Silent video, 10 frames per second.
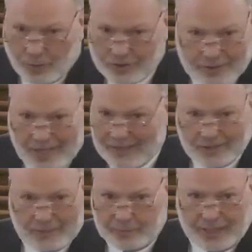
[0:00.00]
was not a
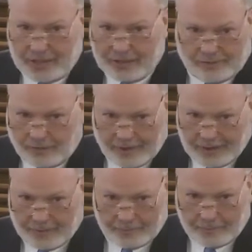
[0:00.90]
temptation for him.
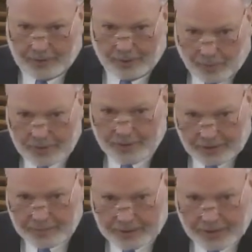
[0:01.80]
But it was a
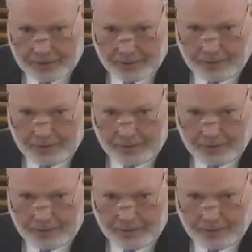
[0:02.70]
temptation.